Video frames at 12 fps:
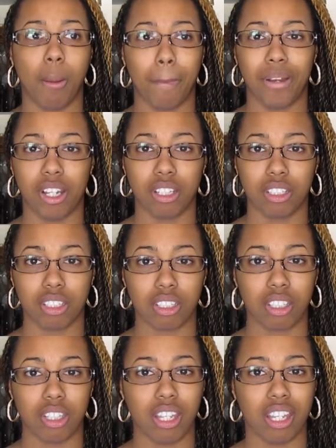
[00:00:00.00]
but
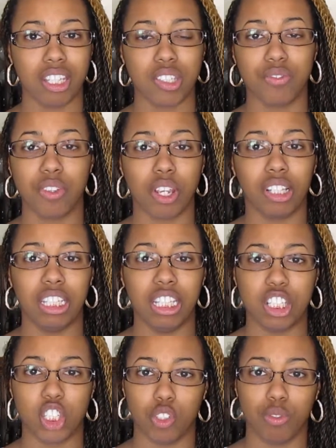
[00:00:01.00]
it's fairly
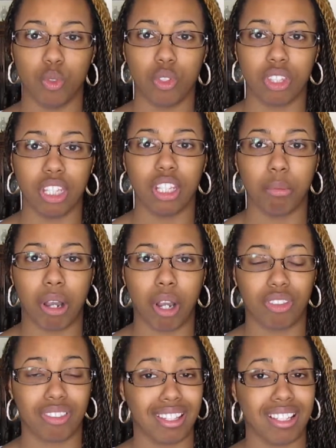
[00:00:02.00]
easy if you think
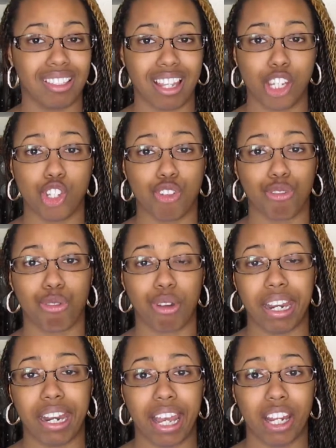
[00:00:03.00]
about things that you're
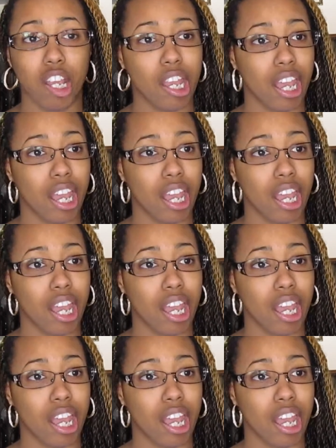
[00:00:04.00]
great at,